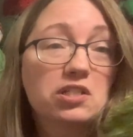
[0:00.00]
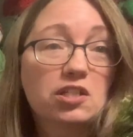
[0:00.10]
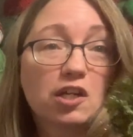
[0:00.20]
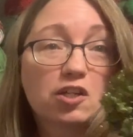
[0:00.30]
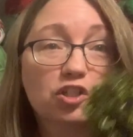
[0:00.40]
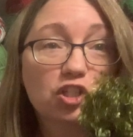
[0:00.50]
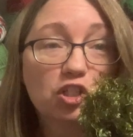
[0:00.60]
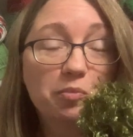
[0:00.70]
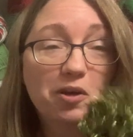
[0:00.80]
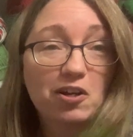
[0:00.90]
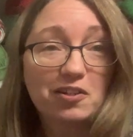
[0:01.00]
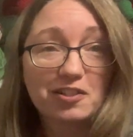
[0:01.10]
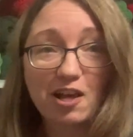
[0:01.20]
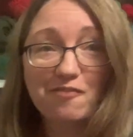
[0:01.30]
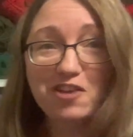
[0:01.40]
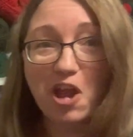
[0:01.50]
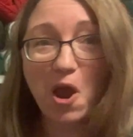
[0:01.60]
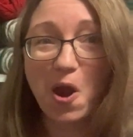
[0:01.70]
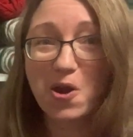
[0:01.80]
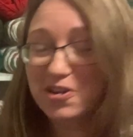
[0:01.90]
took 2 balls of
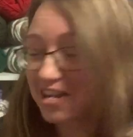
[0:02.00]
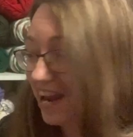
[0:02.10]
yarn.